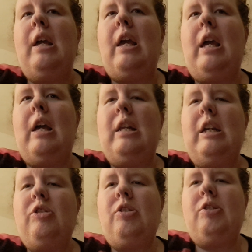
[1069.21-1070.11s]
and
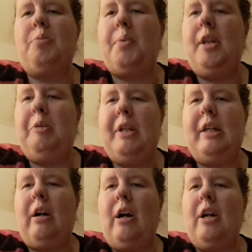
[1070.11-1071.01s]
it's just really
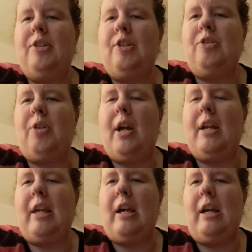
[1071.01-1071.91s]
really hard to
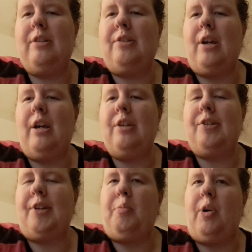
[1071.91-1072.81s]
try to get to
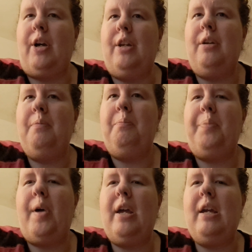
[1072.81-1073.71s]
someone
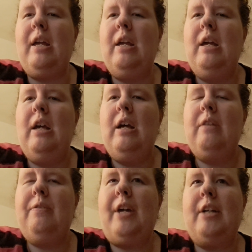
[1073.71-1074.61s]
but
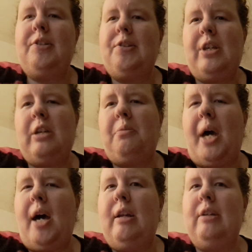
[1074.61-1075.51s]
that's the thing
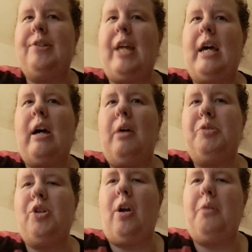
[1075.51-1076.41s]
about it is that i'm
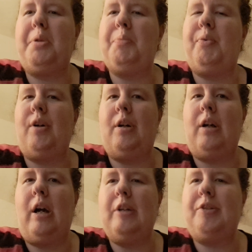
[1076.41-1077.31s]
sure people
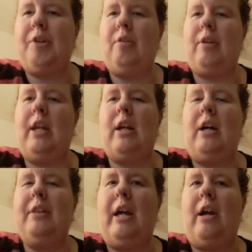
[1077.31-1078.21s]
are also getting
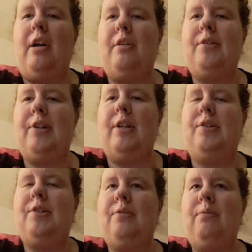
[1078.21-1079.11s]
on there
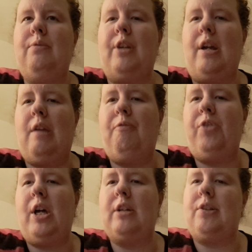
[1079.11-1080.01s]
since the
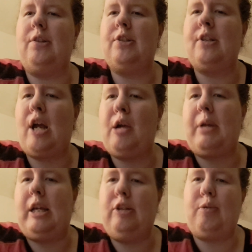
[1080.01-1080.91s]
influx of
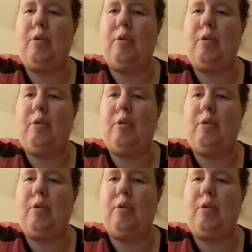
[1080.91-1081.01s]
celebrities